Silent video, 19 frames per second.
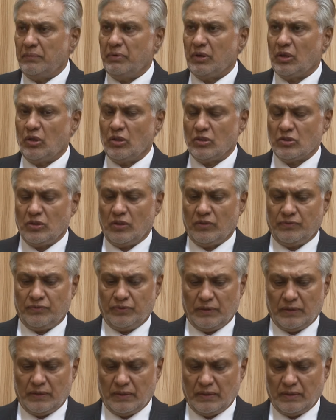because of,
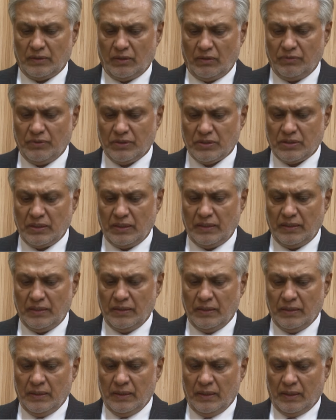obviously,
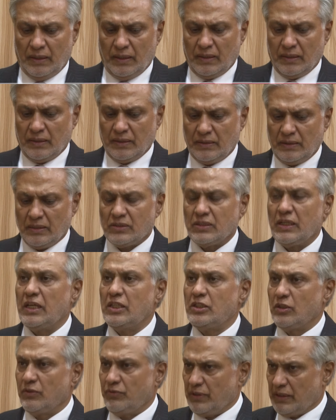the
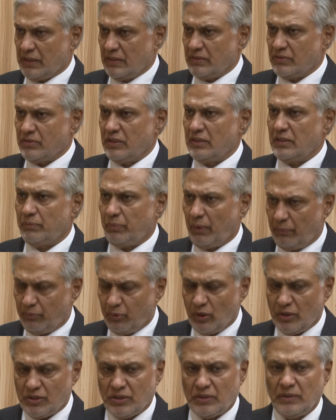size of the country, the
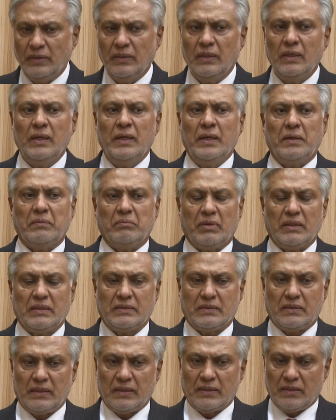population. But,
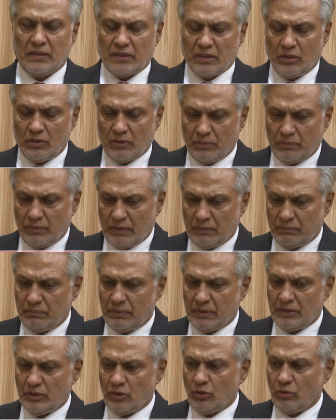
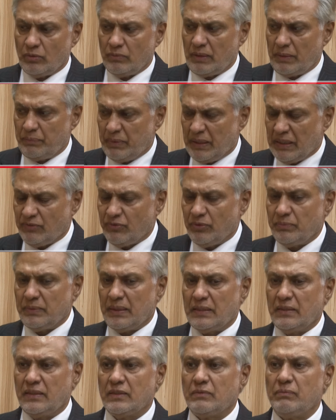you know, apart from
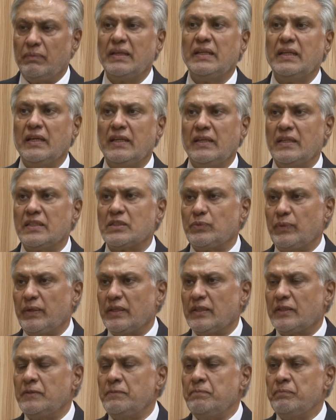that, there are many areas
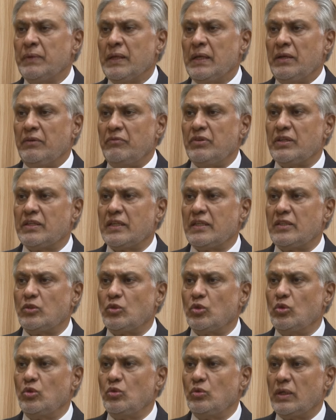where we can
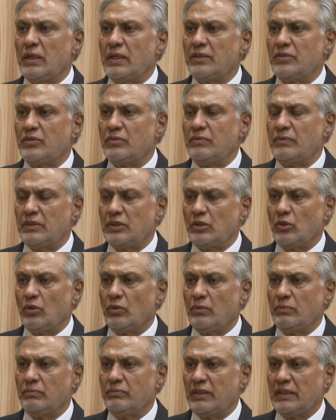do, you
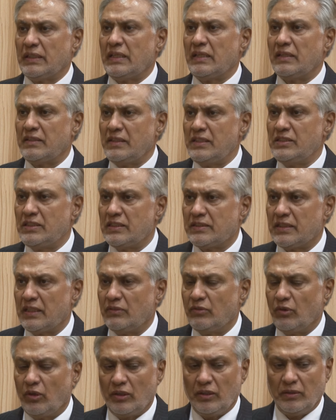know, we can increase the trade
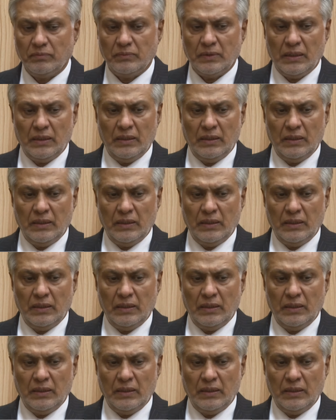volume.